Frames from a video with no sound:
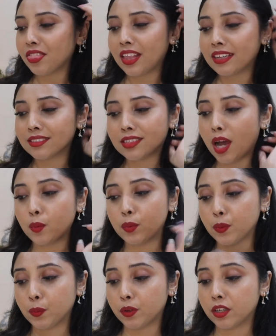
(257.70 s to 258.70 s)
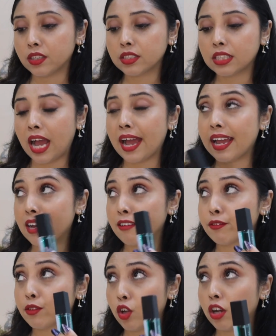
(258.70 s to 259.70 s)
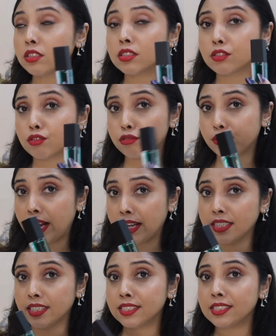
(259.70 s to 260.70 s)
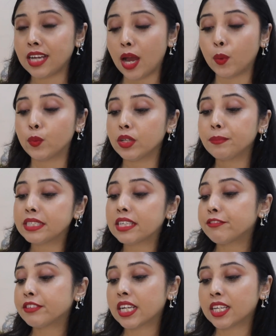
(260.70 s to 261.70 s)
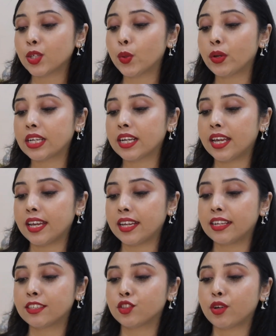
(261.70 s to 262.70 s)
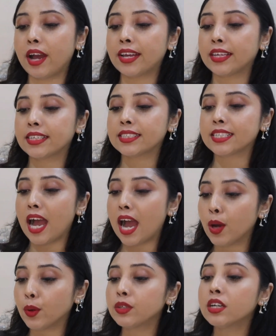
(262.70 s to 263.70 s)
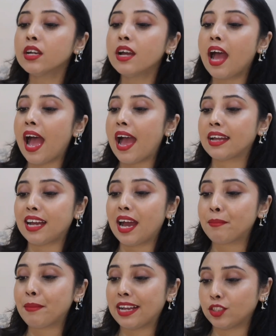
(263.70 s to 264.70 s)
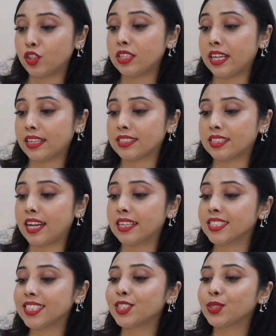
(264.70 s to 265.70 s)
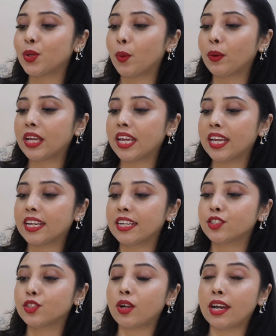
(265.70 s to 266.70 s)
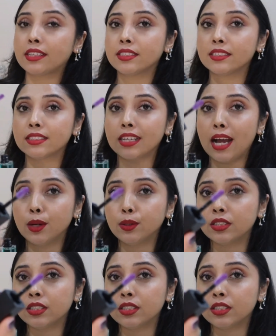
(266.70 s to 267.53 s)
That is how it works. I have not tried it. I will be definitely going ahead and trying it out, and I'm actually excited to go ahead and try this out.